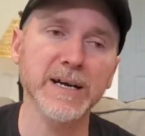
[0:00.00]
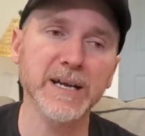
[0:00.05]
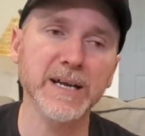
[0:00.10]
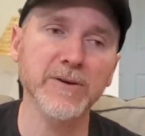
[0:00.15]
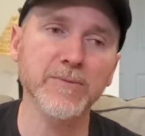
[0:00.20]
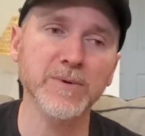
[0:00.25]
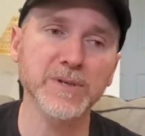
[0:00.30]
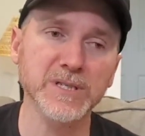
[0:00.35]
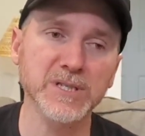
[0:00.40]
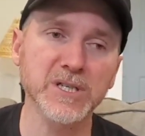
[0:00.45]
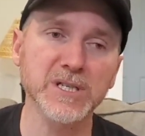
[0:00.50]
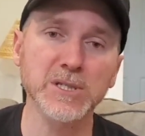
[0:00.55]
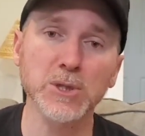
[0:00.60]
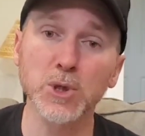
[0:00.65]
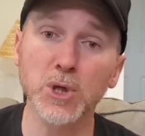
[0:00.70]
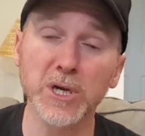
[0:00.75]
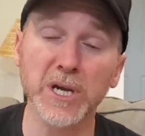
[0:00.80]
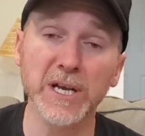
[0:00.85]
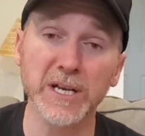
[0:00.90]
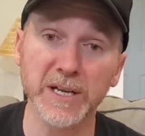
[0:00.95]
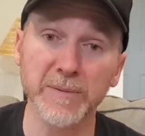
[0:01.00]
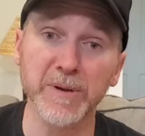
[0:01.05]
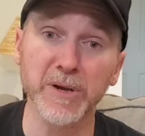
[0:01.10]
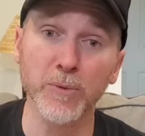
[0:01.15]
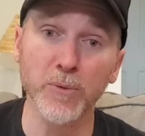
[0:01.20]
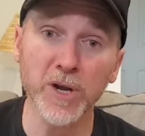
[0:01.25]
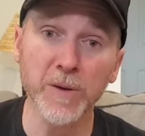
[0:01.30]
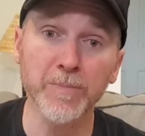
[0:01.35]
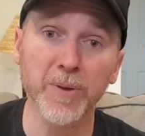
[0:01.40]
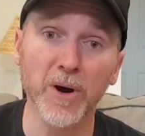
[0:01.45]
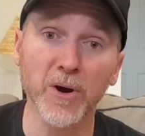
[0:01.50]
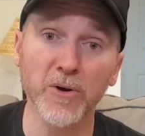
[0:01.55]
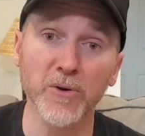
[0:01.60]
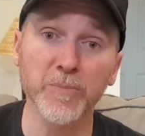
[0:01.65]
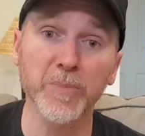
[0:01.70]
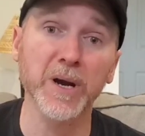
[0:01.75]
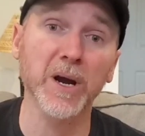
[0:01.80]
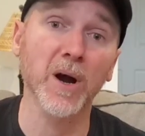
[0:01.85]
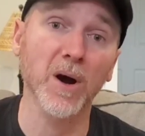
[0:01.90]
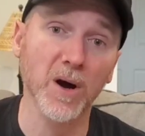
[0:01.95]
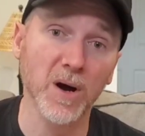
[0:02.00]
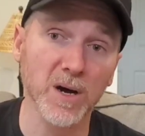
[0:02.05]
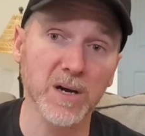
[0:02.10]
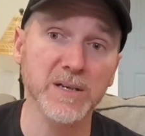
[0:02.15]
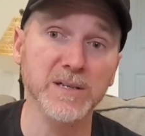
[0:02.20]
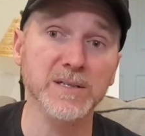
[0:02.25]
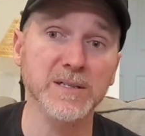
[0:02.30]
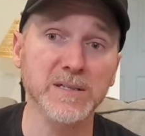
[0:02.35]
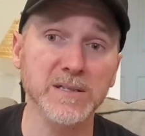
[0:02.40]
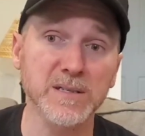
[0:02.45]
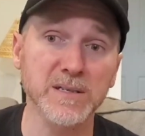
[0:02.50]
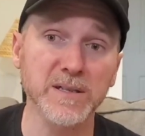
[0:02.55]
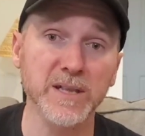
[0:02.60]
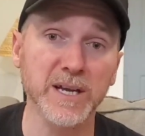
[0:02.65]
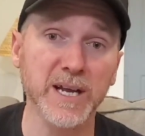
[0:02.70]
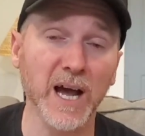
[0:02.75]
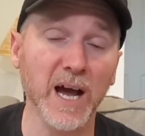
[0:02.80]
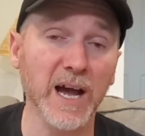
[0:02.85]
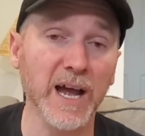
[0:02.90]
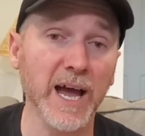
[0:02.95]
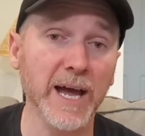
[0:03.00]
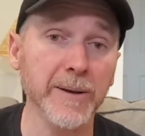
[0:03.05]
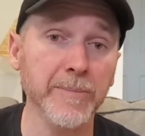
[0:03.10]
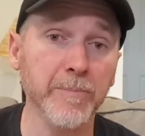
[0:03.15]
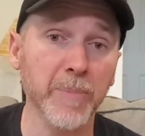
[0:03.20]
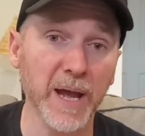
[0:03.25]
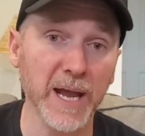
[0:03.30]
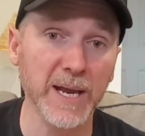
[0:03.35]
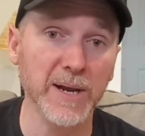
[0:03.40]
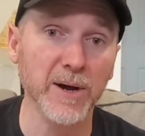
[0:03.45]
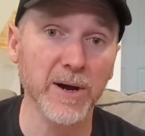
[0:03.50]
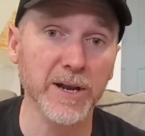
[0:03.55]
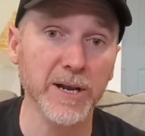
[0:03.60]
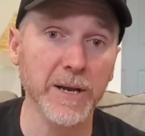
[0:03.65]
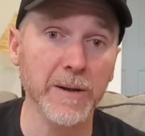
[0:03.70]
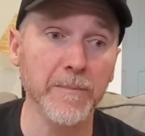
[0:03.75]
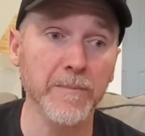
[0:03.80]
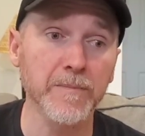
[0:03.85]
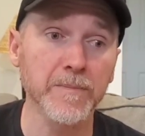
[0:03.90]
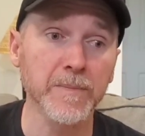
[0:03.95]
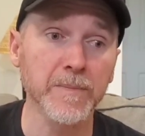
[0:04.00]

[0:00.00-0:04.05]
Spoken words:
It was just looking to be repoed because the guy hadn't paid on it.